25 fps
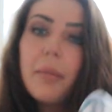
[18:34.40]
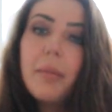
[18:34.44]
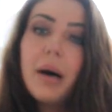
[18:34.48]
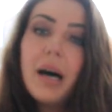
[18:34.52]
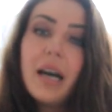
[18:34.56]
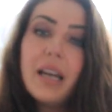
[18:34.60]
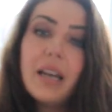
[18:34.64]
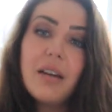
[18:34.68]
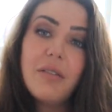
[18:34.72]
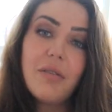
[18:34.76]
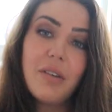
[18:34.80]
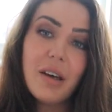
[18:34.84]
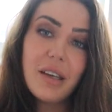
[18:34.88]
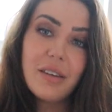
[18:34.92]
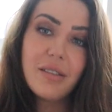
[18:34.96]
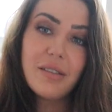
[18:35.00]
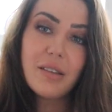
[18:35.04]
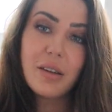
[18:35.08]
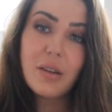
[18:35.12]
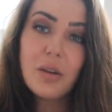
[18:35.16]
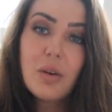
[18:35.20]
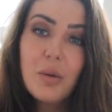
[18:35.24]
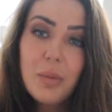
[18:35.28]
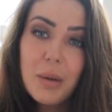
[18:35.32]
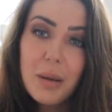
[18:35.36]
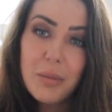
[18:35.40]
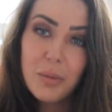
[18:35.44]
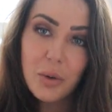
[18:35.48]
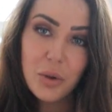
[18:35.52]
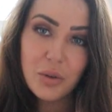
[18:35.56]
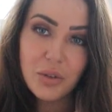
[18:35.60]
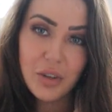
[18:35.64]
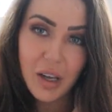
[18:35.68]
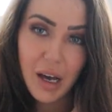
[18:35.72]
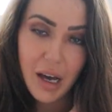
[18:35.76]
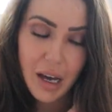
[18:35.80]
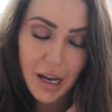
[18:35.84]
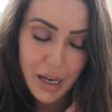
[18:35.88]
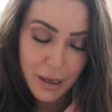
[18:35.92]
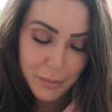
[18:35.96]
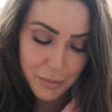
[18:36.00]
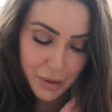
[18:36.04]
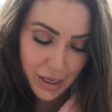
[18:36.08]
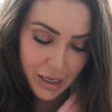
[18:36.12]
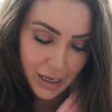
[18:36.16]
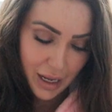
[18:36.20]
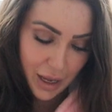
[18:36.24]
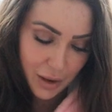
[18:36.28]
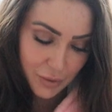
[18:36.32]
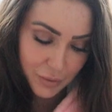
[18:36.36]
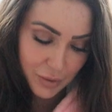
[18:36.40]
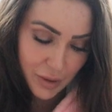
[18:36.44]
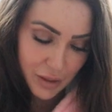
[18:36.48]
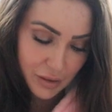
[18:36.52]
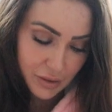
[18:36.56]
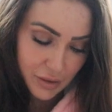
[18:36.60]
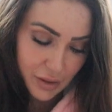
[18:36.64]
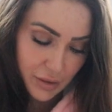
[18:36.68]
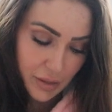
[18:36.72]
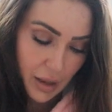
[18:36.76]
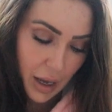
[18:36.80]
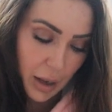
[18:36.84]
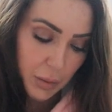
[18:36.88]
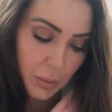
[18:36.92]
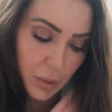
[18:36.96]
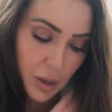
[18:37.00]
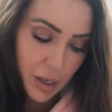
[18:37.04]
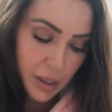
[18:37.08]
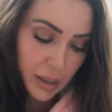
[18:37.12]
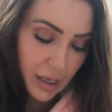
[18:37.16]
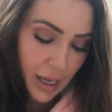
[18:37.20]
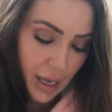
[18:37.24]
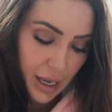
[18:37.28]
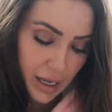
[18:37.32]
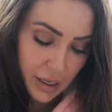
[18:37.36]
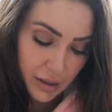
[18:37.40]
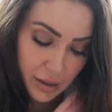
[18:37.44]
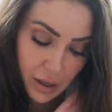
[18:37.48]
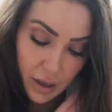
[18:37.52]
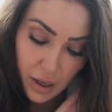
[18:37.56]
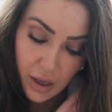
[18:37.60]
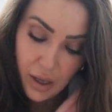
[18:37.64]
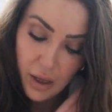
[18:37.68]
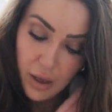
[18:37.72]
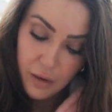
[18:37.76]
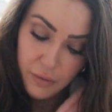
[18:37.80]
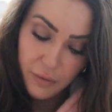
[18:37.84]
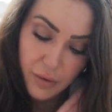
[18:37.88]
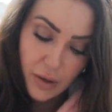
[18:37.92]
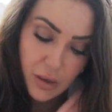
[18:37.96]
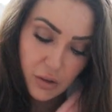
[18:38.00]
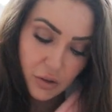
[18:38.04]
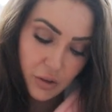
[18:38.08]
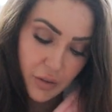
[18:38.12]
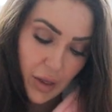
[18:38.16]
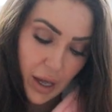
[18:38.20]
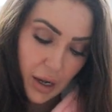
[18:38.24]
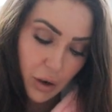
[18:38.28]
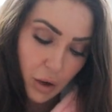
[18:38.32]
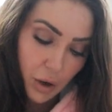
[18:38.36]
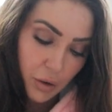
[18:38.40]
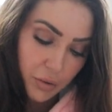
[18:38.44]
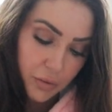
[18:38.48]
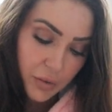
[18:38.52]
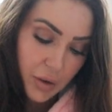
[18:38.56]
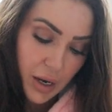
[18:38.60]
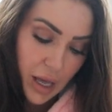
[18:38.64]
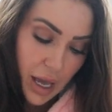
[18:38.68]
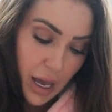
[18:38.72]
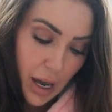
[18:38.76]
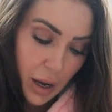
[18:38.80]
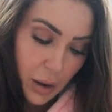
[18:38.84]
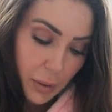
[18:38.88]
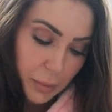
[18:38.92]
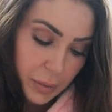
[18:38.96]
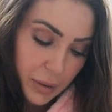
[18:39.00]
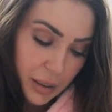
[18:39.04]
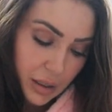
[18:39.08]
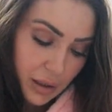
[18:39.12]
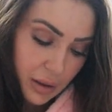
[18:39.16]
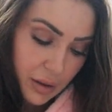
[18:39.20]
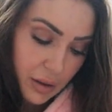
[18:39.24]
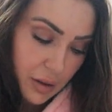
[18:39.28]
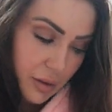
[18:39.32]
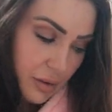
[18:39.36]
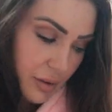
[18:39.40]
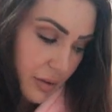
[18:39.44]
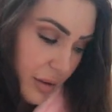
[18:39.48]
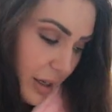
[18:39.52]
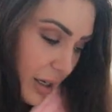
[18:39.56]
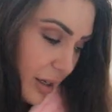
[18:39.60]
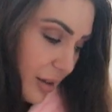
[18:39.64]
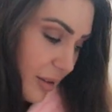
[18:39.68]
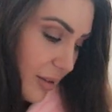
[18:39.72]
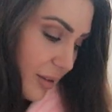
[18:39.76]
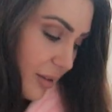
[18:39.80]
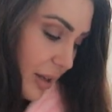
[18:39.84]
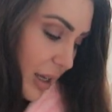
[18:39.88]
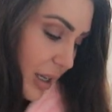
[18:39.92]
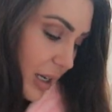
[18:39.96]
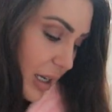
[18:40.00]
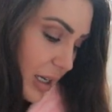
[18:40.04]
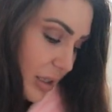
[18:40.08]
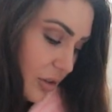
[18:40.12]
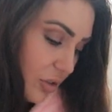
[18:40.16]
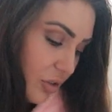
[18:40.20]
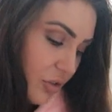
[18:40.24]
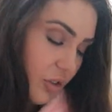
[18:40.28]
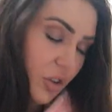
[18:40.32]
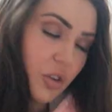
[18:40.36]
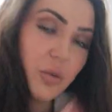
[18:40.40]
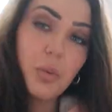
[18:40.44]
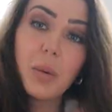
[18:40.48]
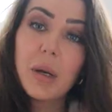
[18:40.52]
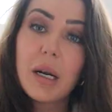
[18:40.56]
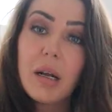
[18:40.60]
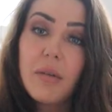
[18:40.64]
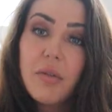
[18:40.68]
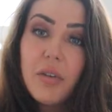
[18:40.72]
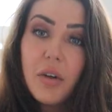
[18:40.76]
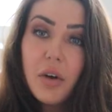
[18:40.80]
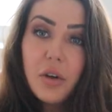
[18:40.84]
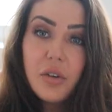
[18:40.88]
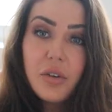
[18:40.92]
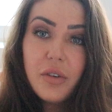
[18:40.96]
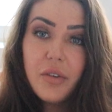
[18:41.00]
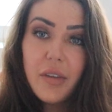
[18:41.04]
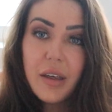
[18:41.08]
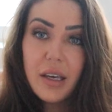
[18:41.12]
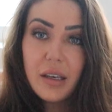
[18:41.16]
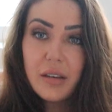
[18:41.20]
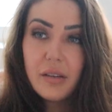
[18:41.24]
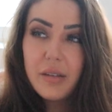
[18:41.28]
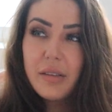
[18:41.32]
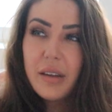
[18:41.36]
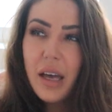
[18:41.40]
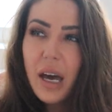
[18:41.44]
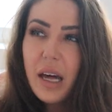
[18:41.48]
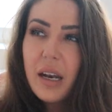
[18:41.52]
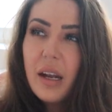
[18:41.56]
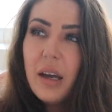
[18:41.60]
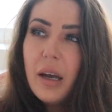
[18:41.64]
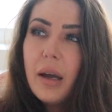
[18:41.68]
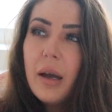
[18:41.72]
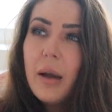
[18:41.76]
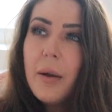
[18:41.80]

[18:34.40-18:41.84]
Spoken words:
I might invest a little bit more time and effort into that one and finish that off now because, like I said, it's just one of those things that